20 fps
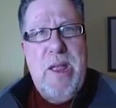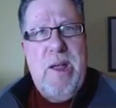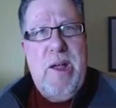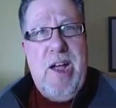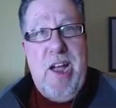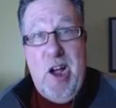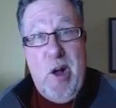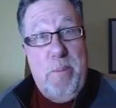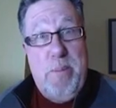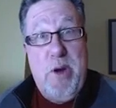
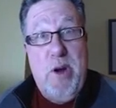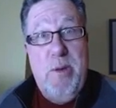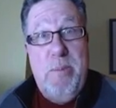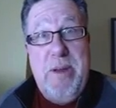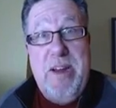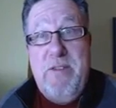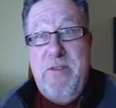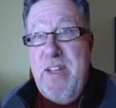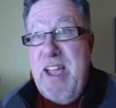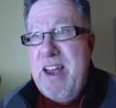I hope you're a
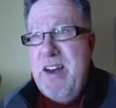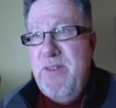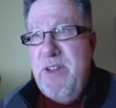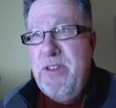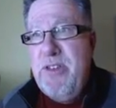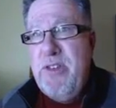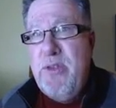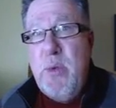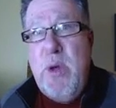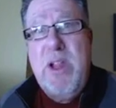big fan of
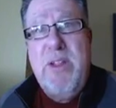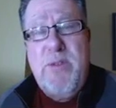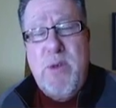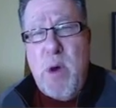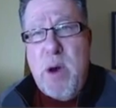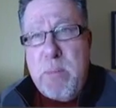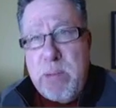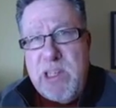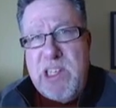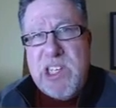us as well. If you
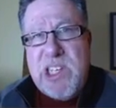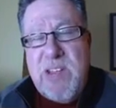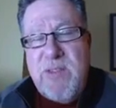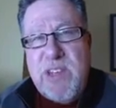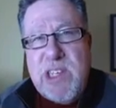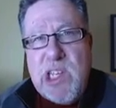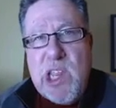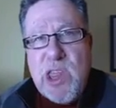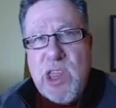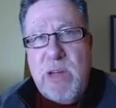are, please give
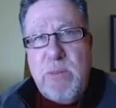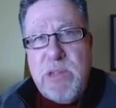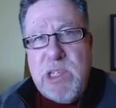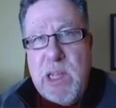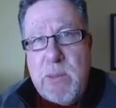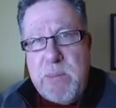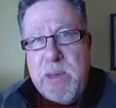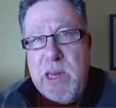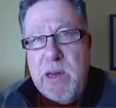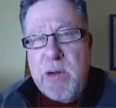us a thumbs
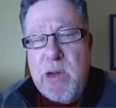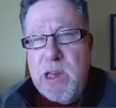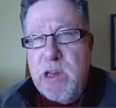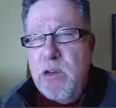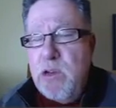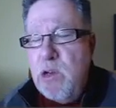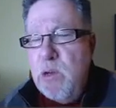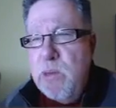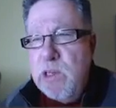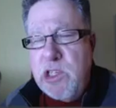up here on
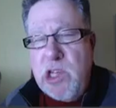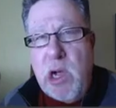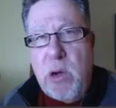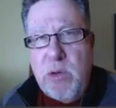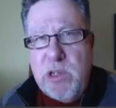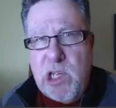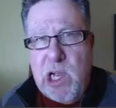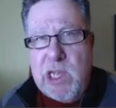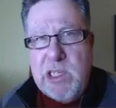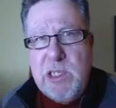YouTube. It's
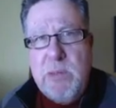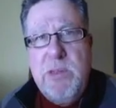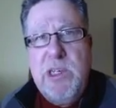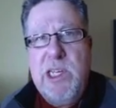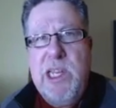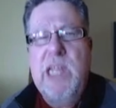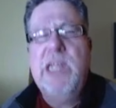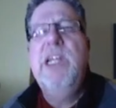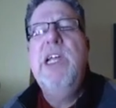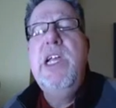always awesome to
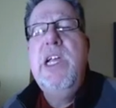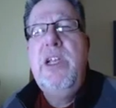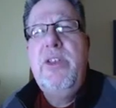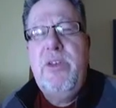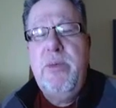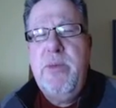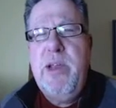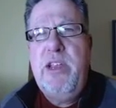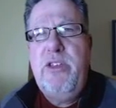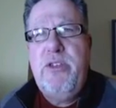get
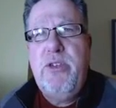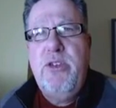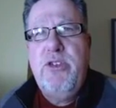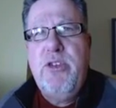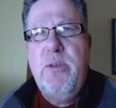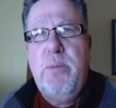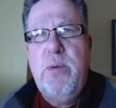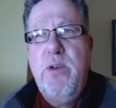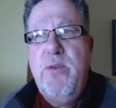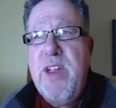some nice
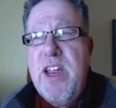social proof.